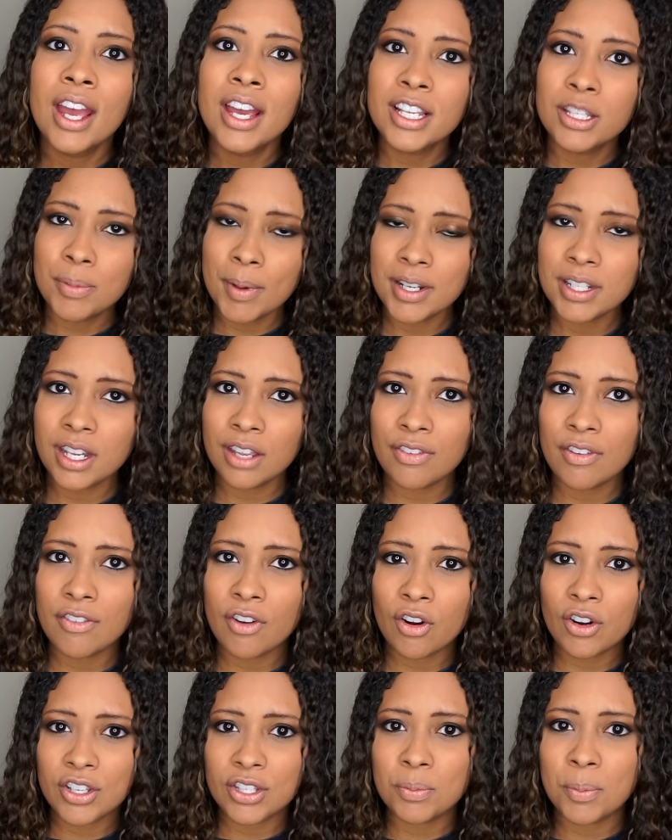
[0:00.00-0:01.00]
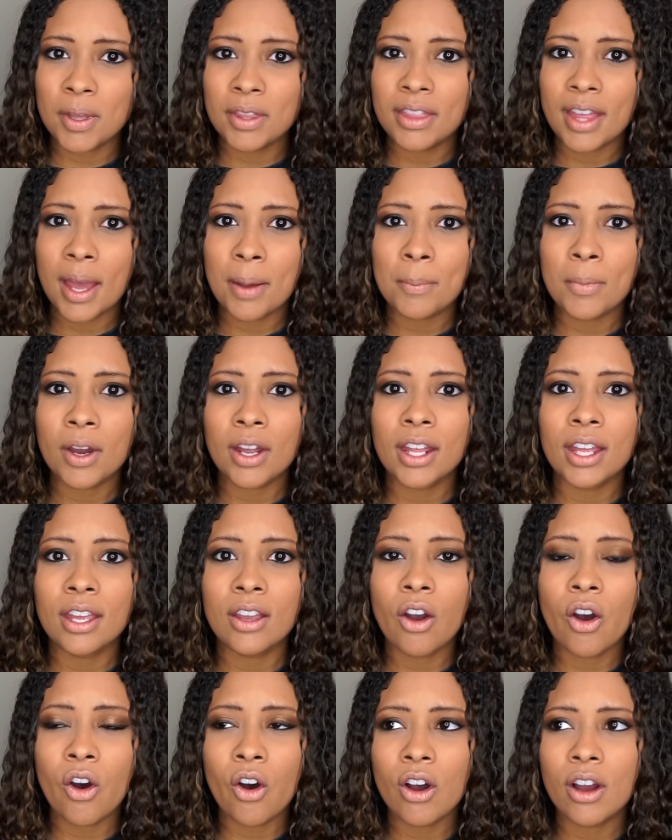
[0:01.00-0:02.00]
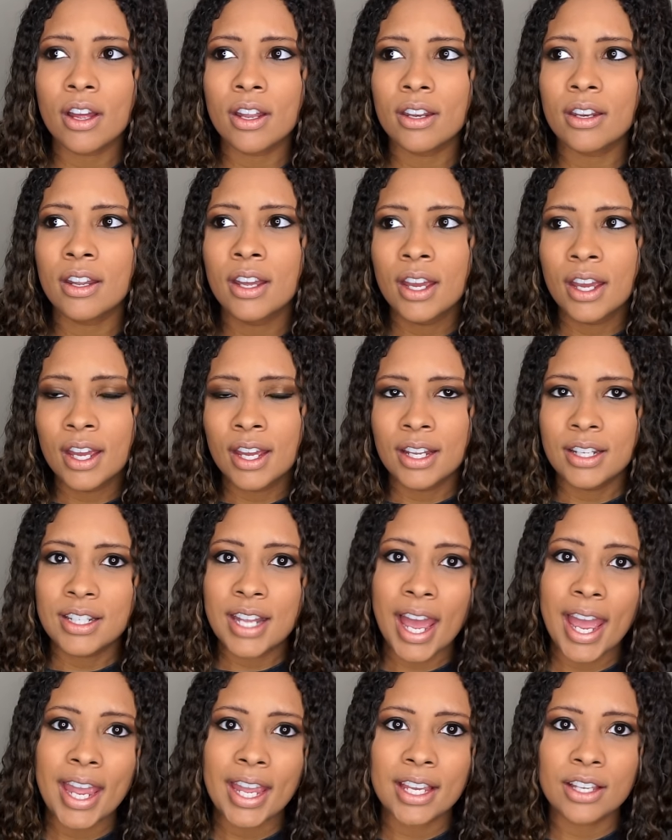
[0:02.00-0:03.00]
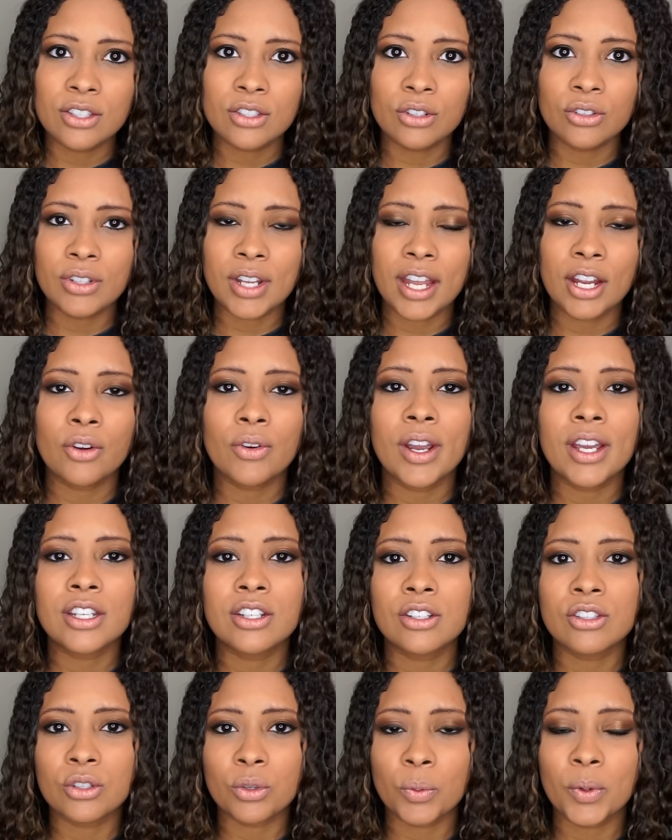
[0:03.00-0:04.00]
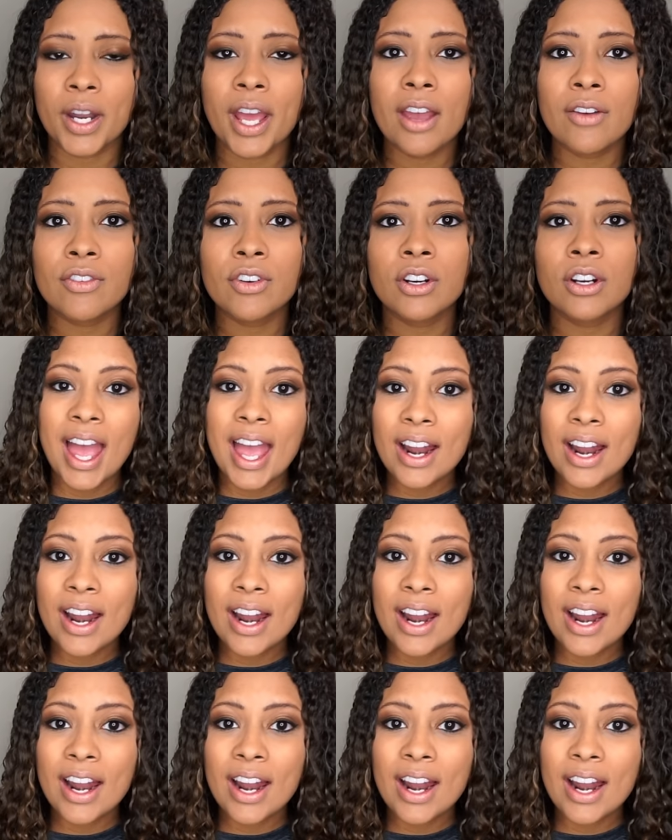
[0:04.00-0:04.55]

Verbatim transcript: especially if I've already spent that money on tanks or decorations or whatever.